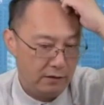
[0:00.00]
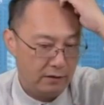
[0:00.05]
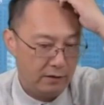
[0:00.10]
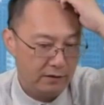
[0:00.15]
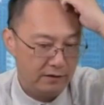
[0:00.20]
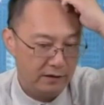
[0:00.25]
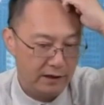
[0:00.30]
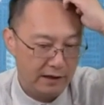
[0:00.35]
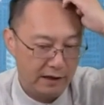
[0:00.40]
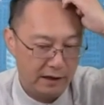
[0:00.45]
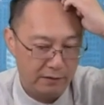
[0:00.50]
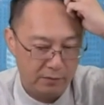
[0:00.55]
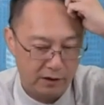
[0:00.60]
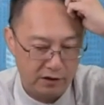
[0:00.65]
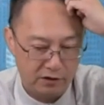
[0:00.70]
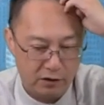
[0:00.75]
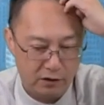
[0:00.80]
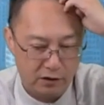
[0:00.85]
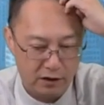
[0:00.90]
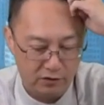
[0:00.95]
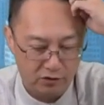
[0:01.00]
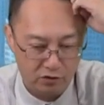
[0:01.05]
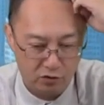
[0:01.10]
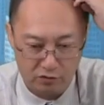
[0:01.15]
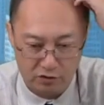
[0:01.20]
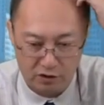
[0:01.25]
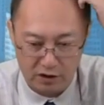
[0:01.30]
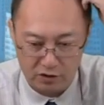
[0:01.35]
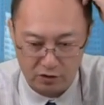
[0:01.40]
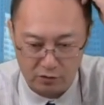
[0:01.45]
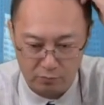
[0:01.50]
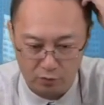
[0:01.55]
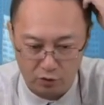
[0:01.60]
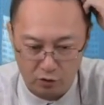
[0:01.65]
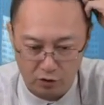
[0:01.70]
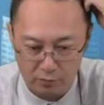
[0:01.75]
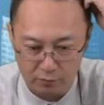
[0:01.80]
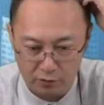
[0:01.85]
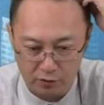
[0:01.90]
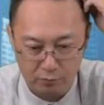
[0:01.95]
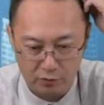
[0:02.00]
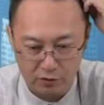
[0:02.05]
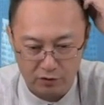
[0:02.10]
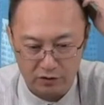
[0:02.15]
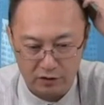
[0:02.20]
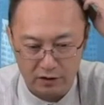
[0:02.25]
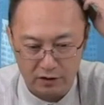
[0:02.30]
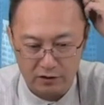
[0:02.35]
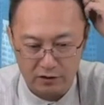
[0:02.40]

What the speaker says: They did mention that two senior directors,